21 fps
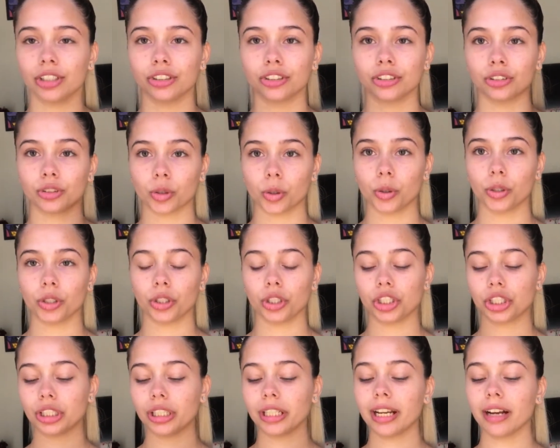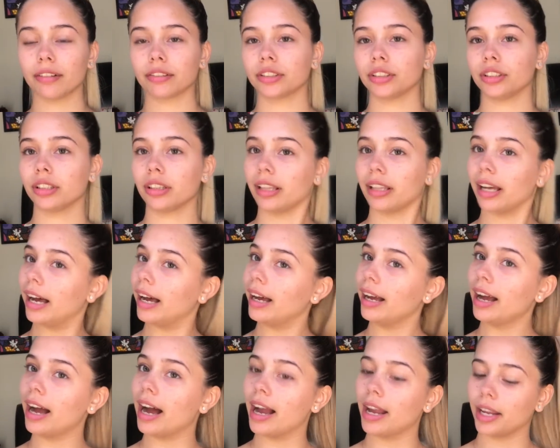So usually after
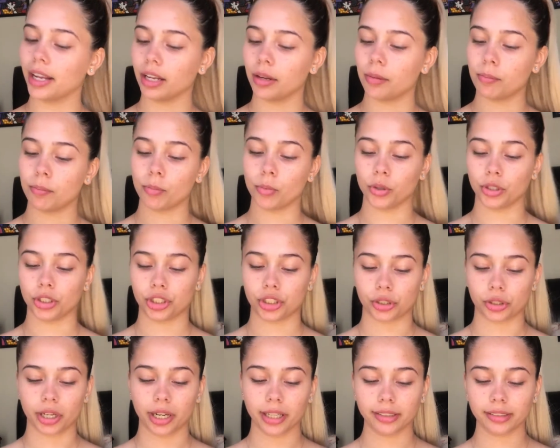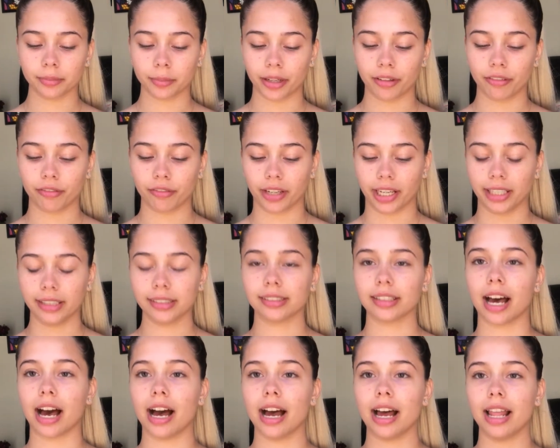that I moisturize my
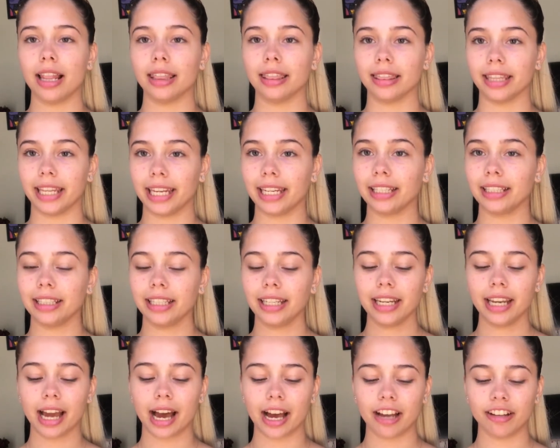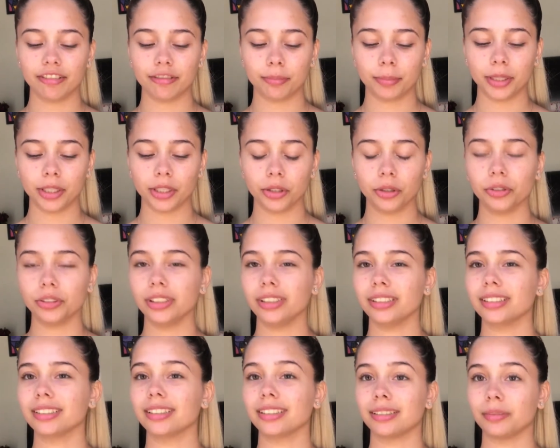face. Lately I've been
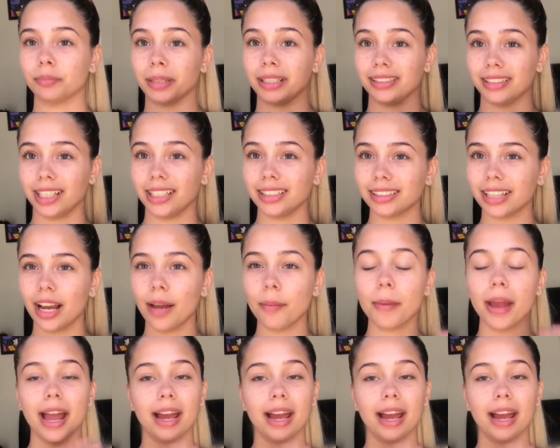using this as my daytime